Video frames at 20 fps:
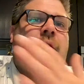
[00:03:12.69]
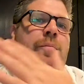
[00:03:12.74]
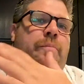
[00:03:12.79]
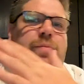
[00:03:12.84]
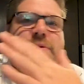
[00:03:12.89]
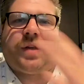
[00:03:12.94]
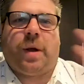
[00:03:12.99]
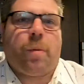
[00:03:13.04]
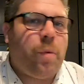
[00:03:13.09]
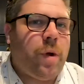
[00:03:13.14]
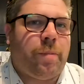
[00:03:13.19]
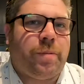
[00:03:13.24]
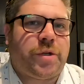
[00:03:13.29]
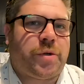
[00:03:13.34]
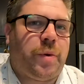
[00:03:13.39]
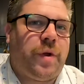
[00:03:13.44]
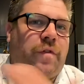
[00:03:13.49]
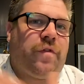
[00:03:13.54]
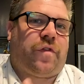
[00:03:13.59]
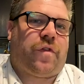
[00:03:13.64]
Somewhere
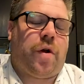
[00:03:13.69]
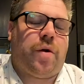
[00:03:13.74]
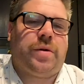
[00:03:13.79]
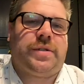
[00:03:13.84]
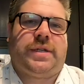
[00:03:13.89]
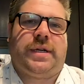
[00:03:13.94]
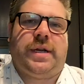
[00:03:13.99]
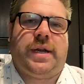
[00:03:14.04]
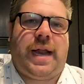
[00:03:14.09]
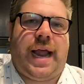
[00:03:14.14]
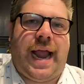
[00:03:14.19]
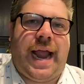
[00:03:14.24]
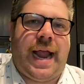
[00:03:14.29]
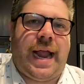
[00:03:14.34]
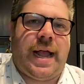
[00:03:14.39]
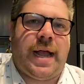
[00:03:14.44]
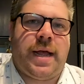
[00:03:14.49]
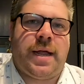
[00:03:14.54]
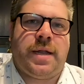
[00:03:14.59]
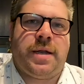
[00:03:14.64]
between frozen
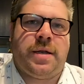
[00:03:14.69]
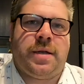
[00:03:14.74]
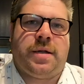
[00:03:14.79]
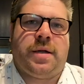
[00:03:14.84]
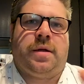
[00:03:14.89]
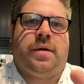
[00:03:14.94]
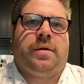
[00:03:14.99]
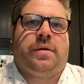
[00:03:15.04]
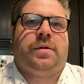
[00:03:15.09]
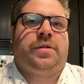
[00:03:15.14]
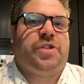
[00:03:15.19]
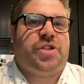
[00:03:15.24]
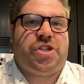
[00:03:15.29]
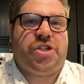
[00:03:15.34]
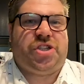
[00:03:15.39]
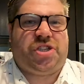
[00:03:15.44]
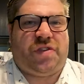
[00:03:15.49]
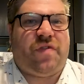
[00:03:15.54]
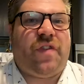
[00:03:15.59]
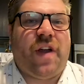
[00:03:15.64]
and
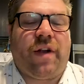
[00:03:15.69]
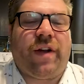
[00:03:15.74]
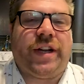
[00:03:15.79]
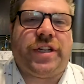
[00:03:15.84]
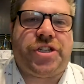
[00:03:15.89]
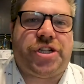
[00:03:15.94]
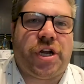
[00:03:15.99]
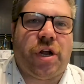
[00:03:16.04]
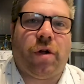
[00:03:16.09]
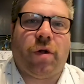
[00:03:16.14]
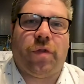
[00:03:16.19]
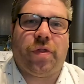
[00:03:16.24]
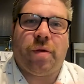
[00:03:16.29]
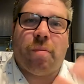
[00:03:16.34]
just very chilled.